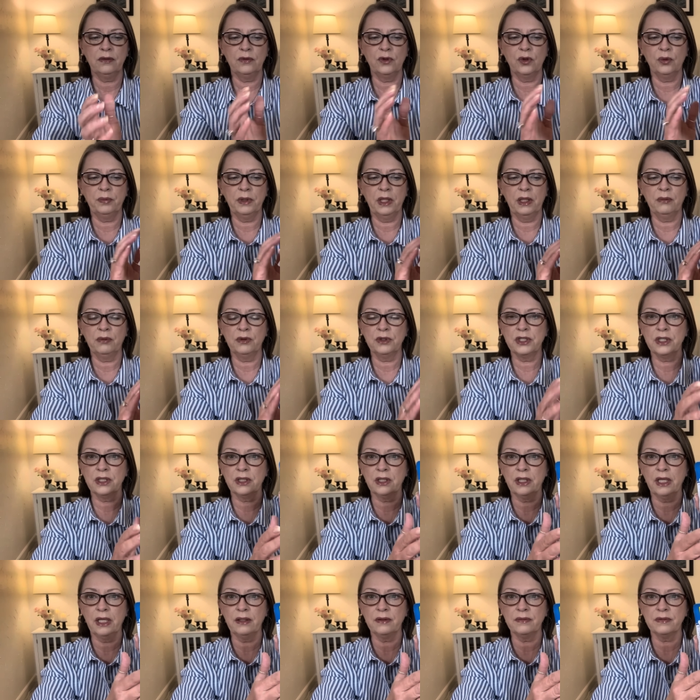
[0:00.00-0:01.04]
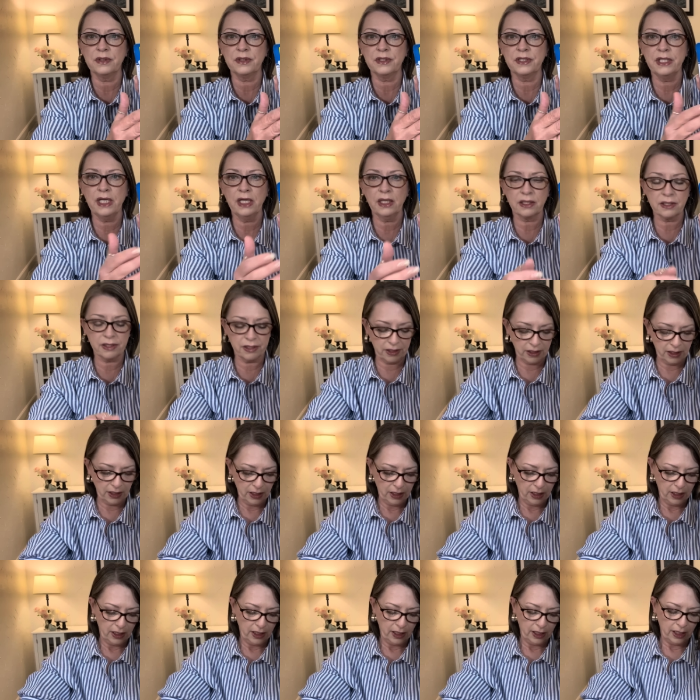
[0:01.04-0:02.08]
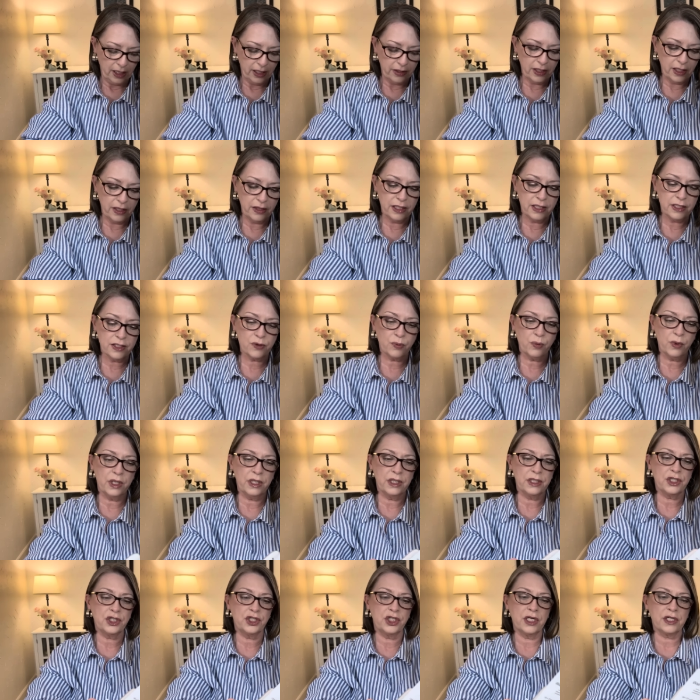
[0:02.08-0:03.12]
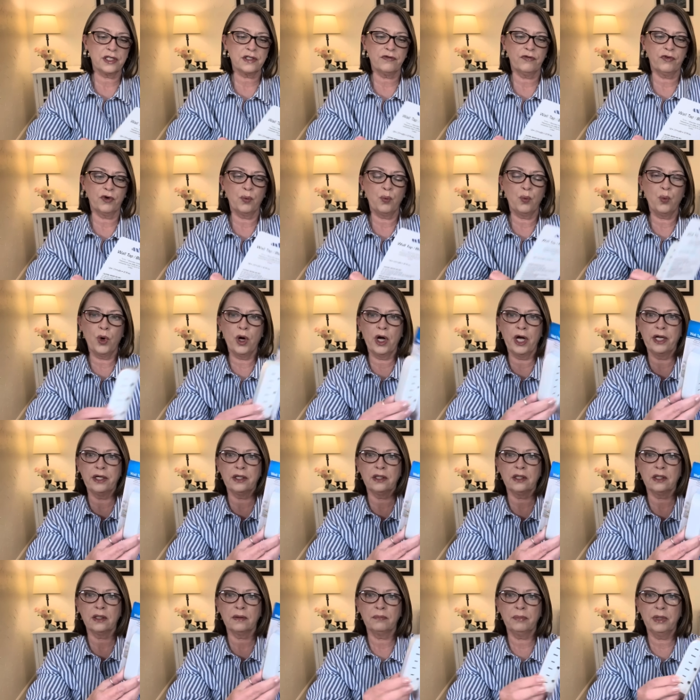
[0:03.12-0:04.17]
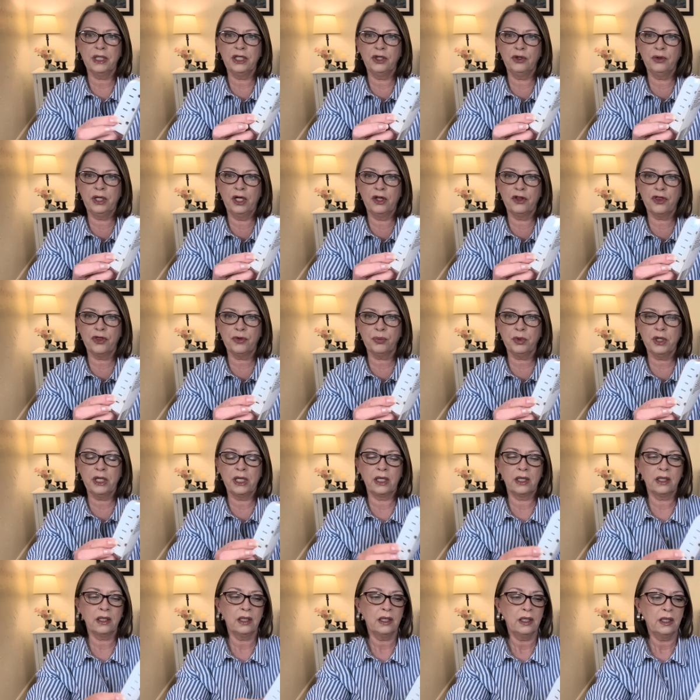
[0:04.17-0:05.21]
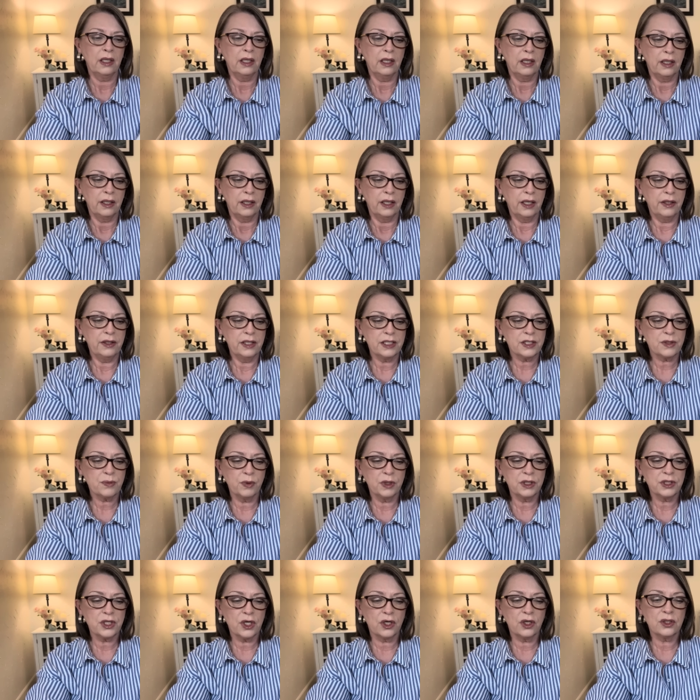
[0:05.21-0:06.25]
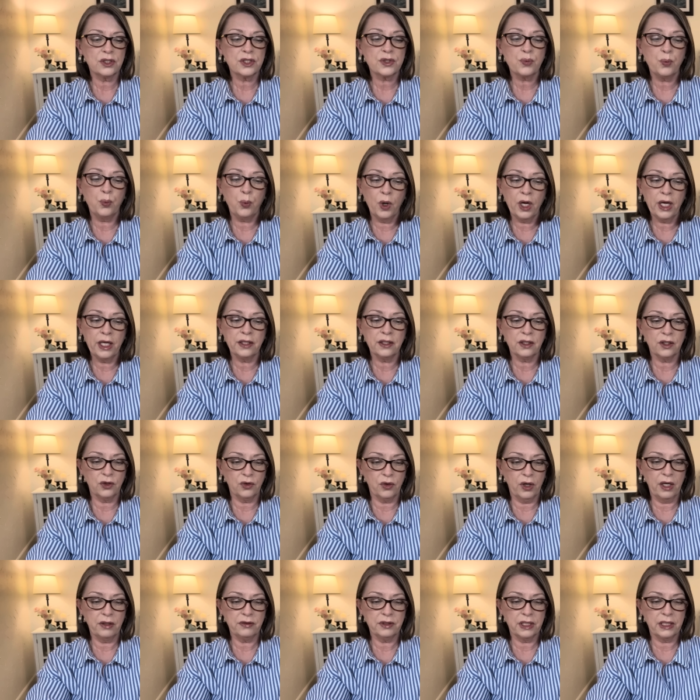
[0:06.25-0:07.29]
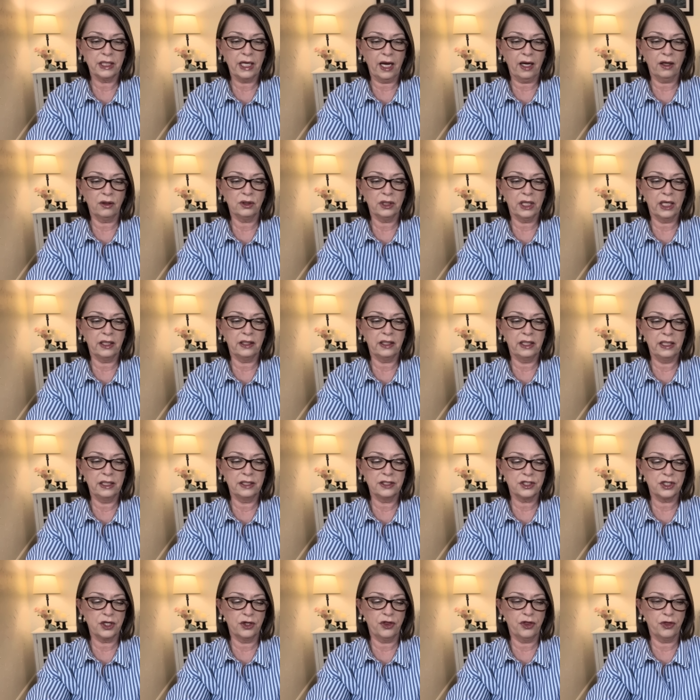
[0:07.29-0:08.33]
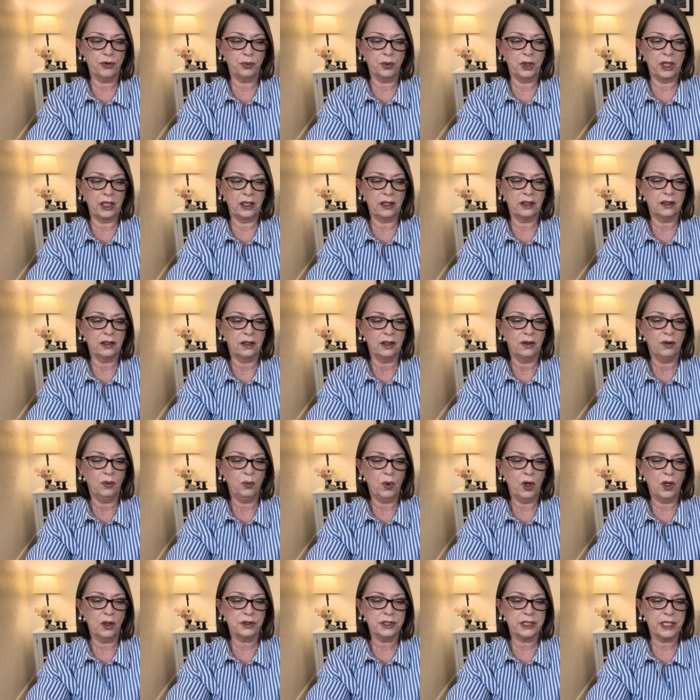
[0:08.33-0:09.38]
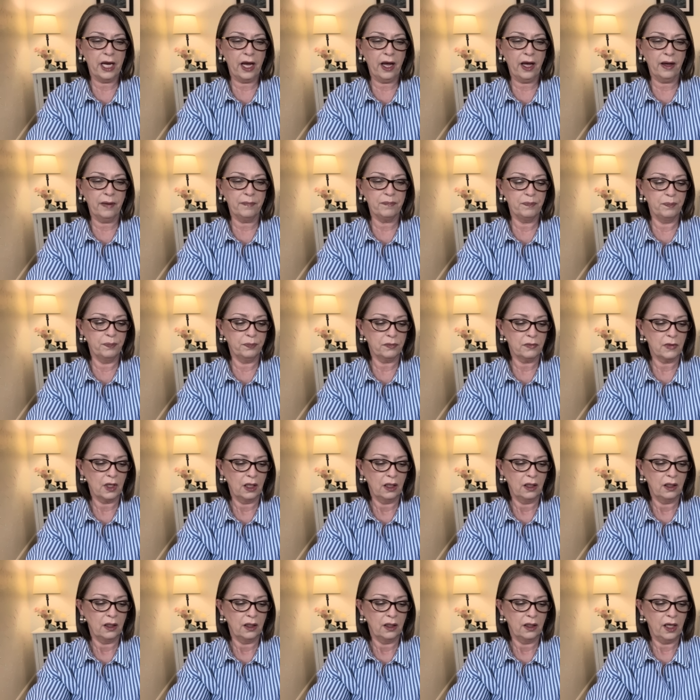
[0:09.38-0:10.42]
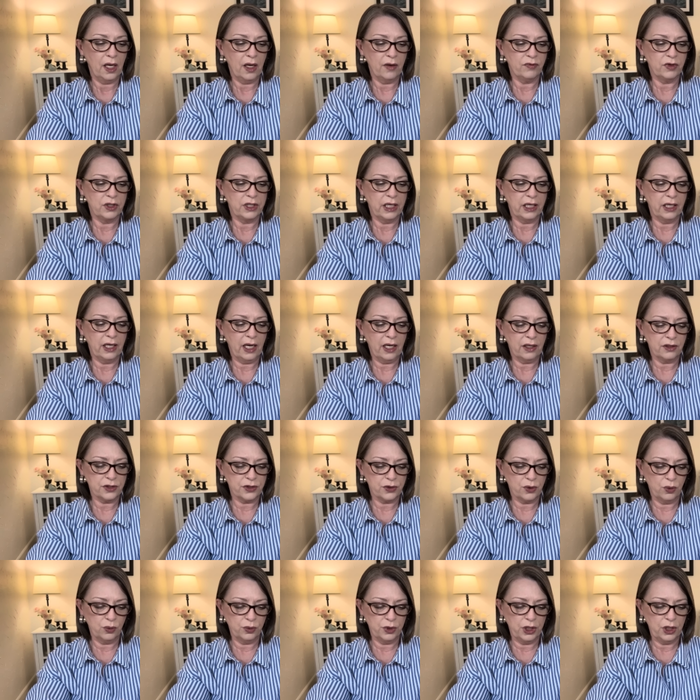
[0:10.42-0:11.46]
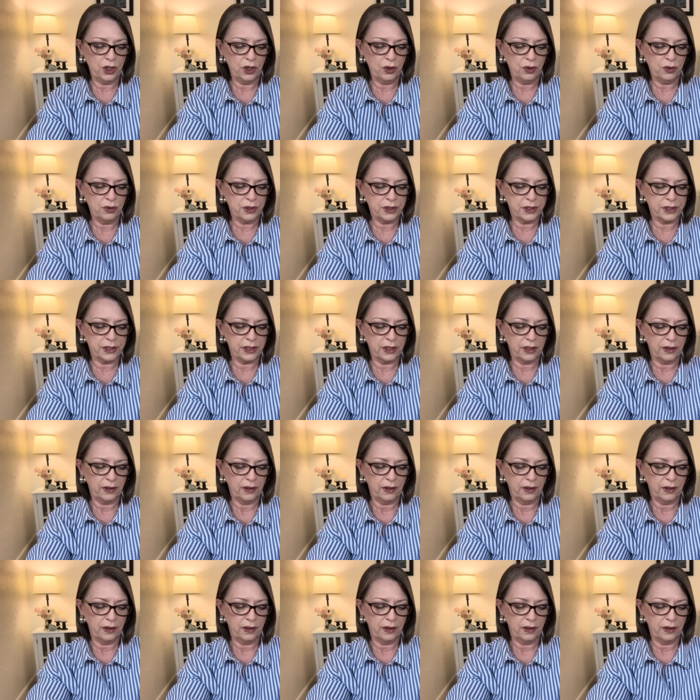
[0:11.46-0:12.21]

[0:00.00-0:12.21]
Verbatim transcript: you'll be able to get six. And then this one is just for one, but you get three. And this one turns one grounded outlet into three. Wall tap, everyday household use.